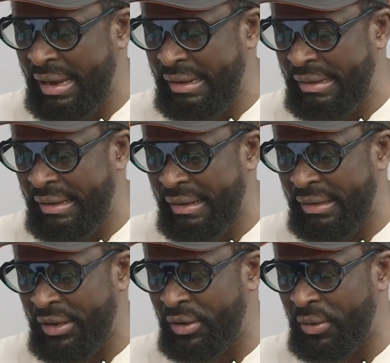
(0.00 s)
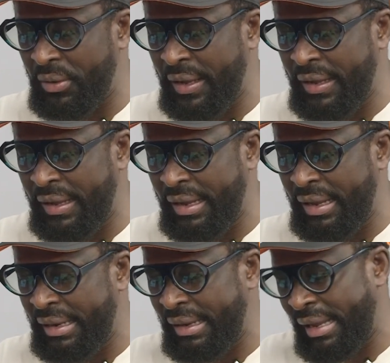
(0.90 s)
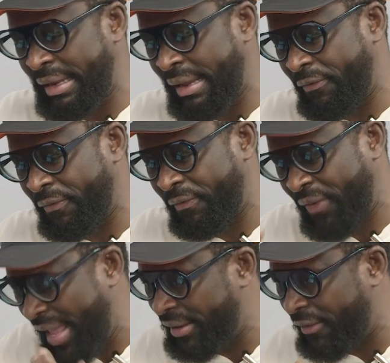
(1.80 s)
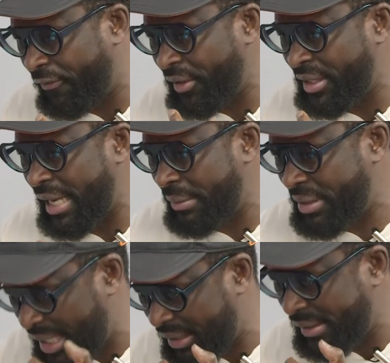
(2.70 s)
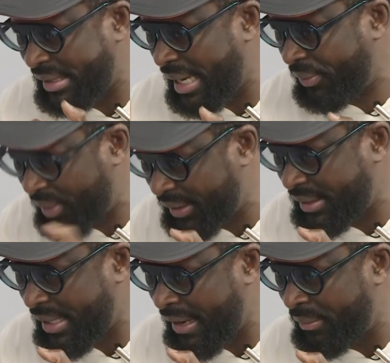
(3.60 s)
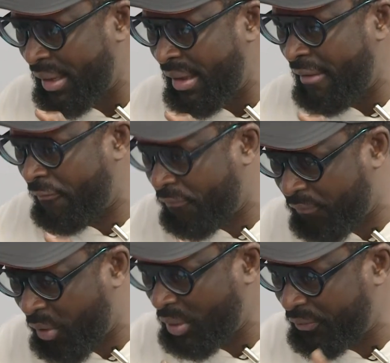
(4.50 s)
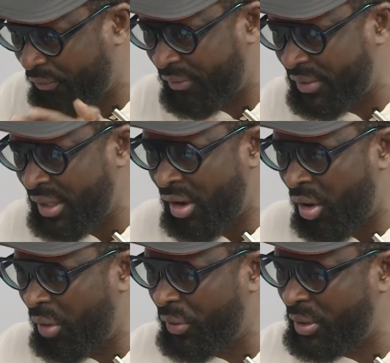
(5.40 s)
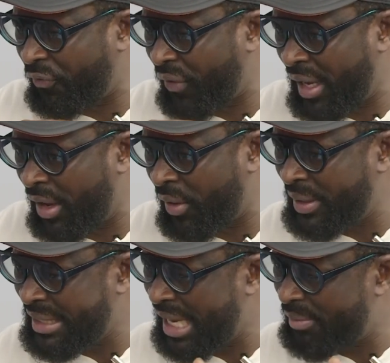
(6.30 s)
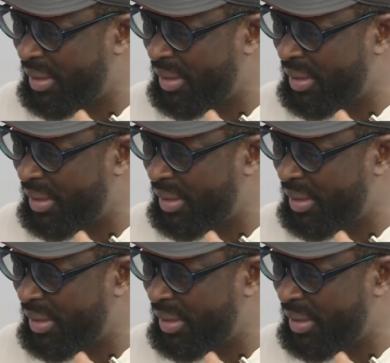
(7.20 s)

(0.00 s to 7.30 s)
and and I fail the first time, second time, third time, fourth, fifth, all those failure